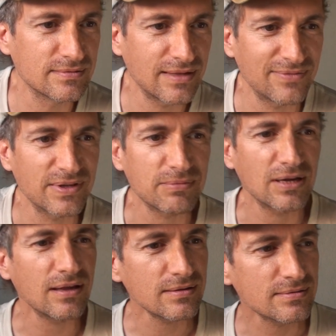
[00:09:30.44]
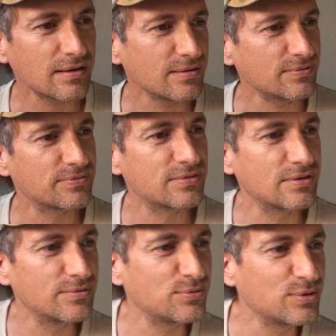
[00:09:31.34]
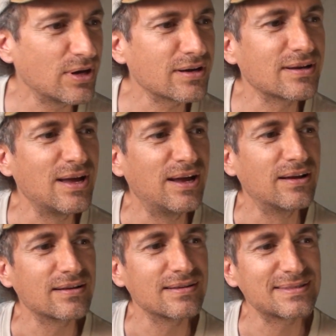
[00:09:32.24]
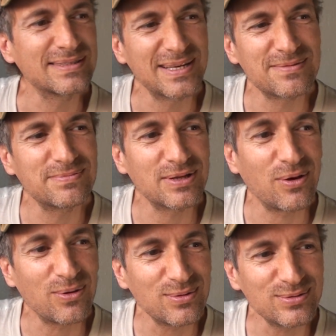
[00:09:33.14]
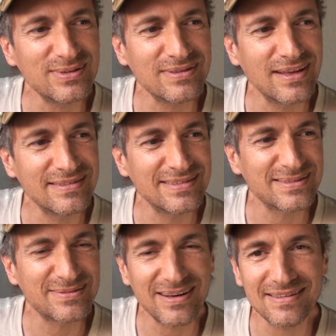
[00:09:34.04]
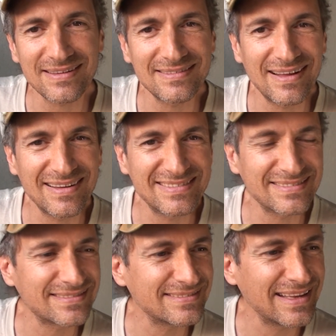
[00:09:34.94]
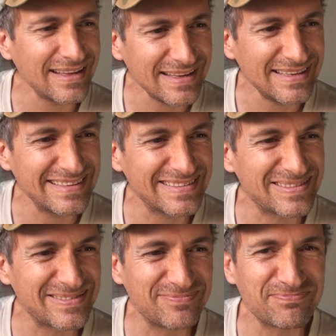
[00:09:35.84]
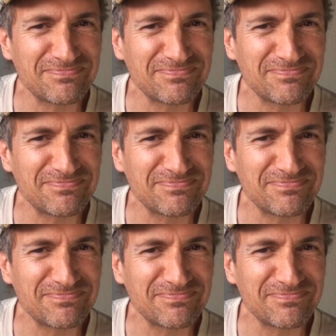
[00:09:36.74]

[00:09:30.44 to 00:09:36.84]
Laughing my ass off, you look considerably older than your chronological age.